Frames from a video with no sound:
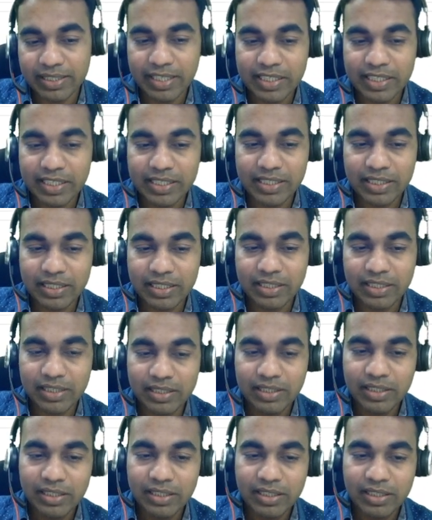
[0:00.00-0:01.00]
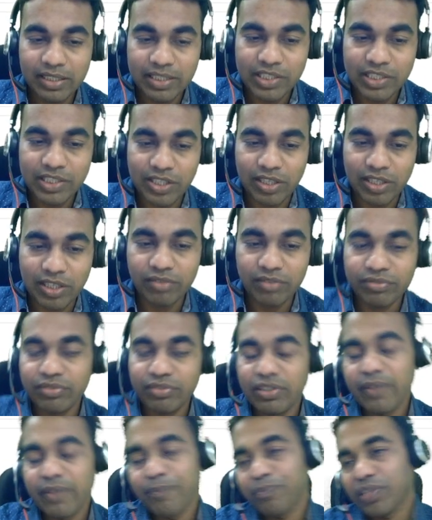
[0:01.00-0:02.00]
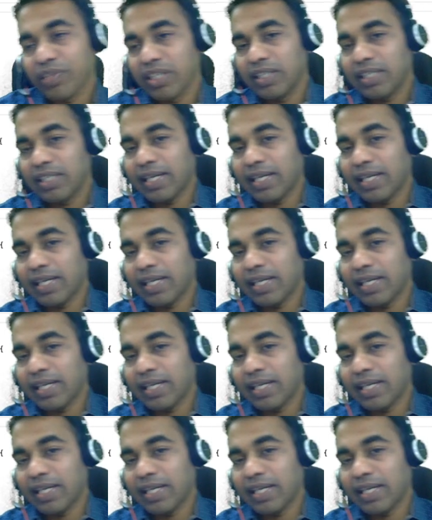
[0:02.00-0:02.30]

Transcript: right? Instead of the